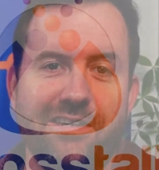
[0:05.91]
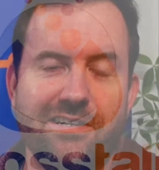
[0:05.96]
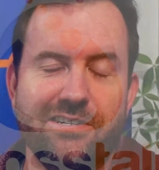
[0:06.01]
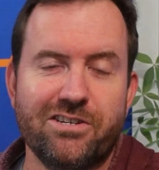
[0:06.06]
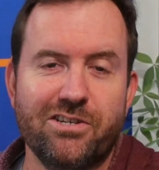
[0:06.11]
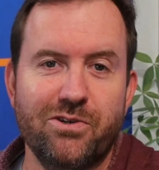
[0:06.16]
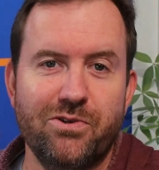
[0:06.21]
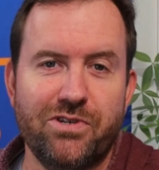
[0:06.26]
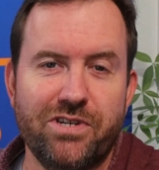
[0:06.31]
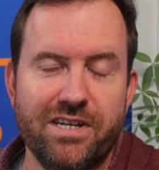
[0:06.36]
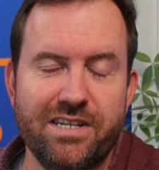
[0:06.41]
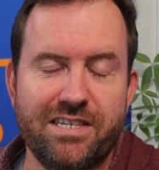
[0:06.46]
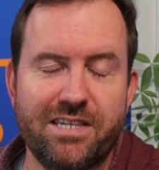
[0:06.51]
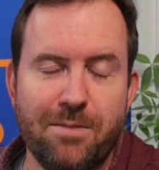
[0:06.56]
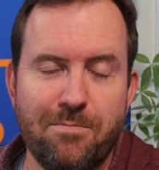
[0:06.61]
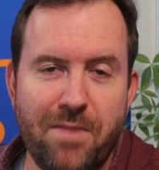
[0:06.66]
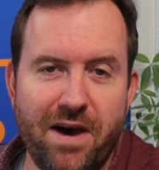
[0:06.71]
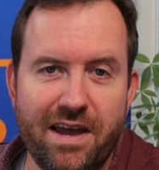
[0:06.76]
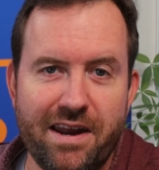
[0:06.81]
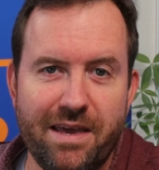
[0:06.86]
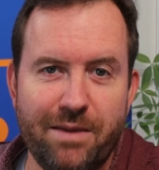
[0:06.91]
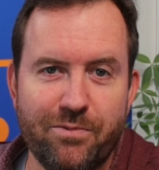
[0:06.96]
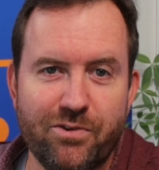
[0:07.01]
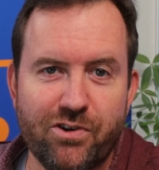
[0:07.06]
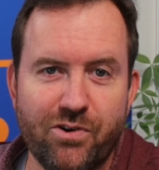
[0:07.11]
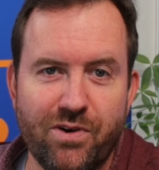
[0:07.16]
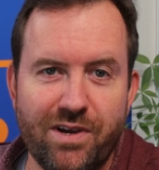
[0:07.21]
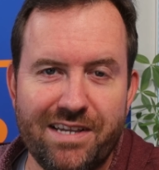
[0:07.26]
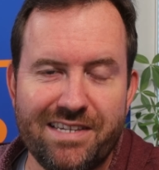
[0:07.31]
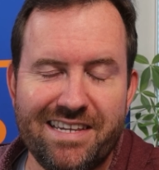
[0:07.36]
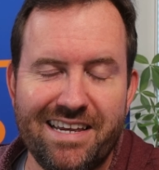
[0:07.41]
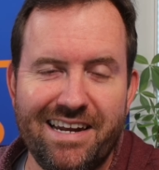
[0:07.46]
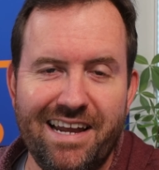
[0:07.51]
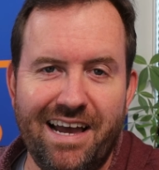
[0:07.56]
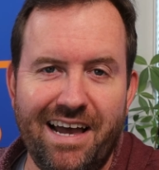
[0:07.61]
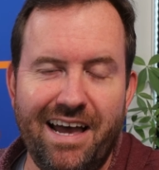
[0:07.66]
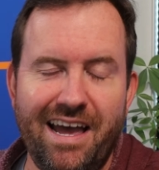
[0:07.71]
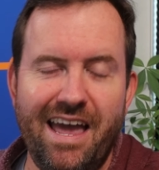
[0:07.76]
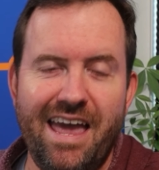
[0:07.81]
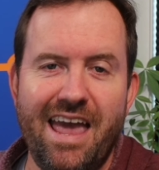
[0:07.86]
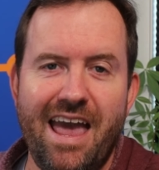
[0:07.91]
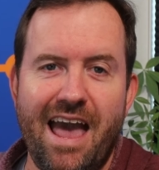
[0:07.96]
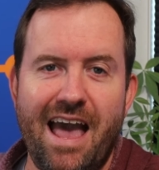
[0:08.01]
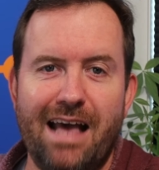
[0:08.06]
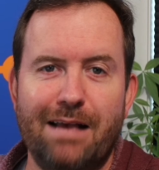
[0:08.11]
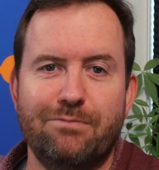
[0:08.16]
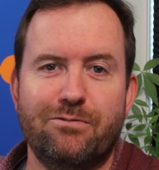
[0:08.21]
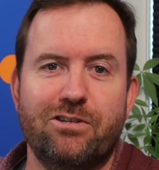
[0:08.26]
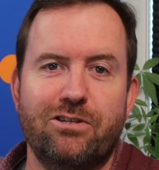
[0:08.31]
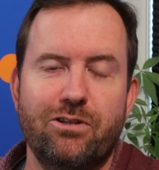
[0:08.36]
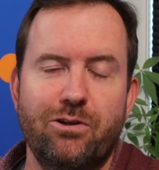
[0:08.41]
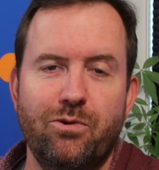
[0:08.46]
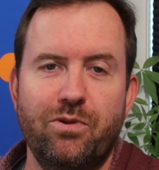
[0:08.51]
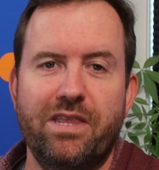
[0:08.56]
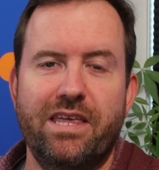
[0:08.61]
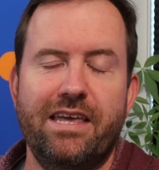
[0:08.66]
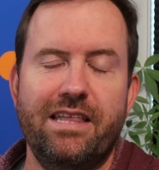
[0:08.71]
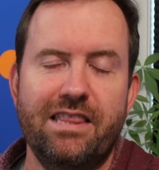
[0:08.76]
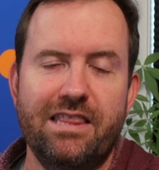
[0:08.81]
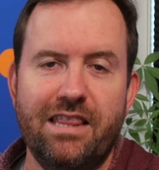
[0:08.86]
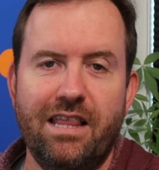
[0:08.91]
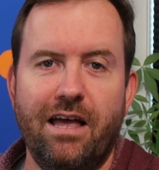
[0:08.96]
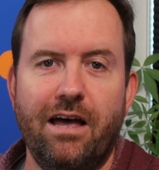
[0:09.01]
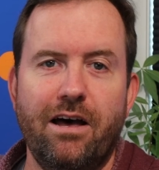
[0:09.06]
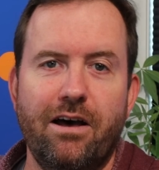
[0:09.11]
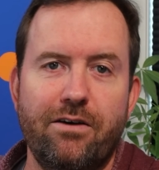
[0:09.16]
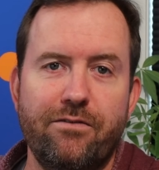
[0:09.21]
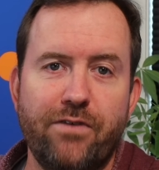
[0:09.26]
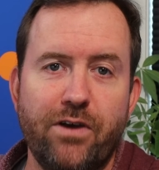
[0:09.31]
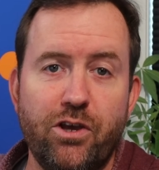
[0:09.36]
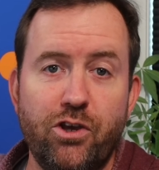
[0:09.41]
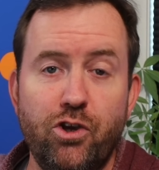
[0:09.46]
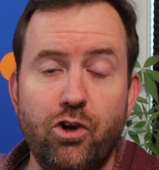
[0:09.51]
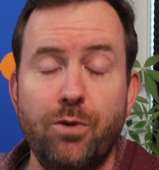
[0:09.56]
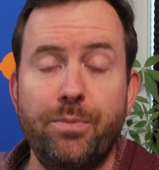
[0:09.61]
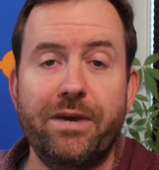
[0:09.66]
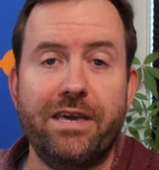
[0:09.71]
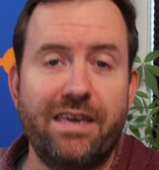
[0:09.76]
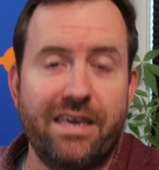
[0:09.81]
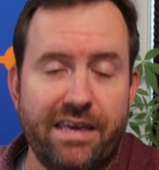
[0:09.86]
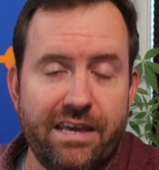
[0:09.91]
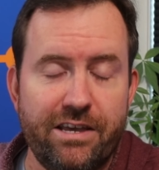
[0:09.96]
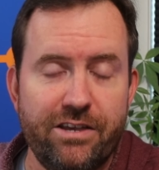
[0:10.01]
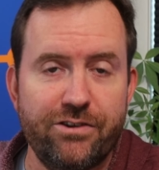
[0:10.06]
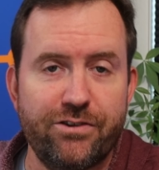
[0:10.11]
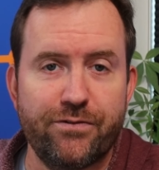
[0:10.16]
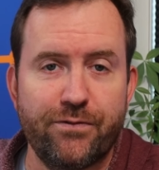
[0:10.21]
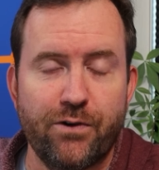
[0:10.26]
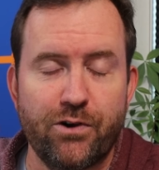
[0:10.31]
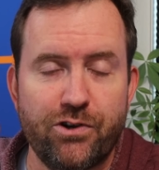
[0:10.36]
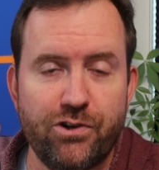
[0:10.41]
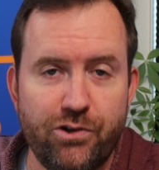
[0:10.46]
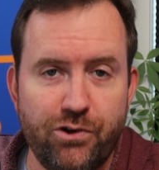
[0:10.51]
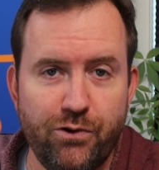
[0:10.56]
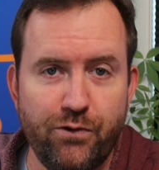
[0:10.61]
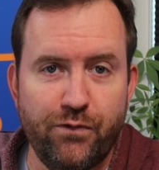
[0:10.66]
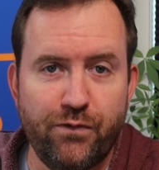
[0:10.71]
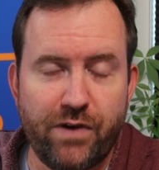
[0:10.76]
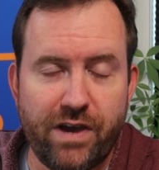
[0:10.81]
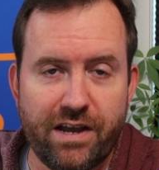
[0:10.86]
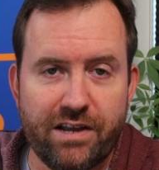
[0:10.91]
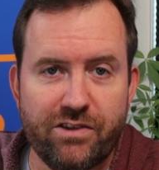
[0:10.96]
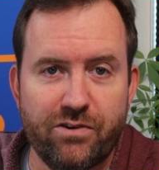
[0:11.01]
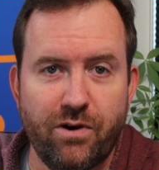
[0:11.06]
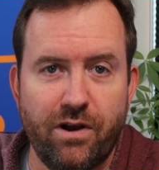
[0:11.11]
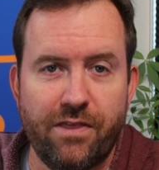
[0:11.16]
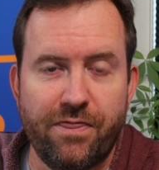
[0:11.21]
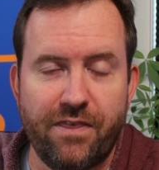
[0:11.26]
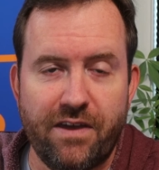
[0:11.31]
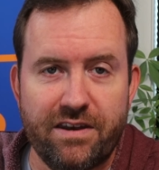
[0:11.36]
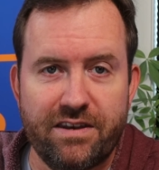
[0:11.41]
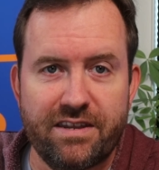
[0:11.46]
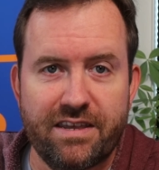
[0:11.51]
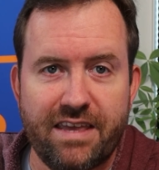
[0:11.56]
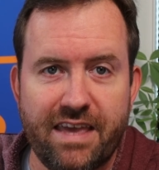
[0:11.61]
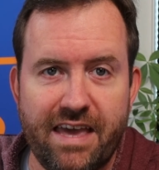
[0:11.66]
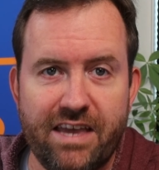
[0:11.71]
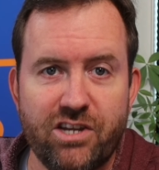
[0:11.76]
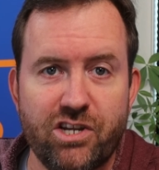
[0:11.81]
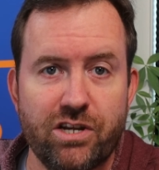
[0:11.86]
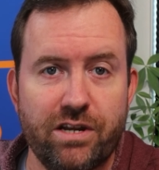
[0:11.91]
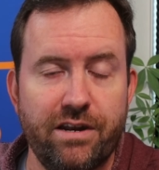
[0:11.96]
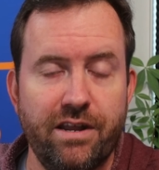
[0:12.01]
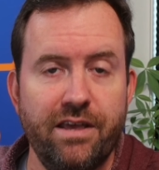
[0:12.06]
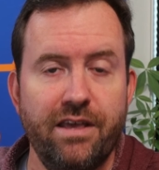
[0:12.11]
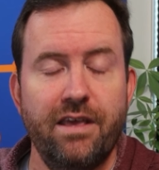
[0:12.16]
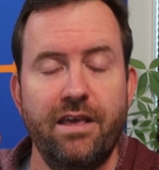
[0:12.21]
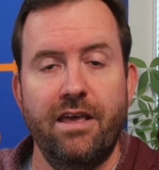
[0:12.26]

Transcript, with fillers: to Crosstalk Solutions. My name's Chris and I absolutely love YubiKeys for two-factor authentication.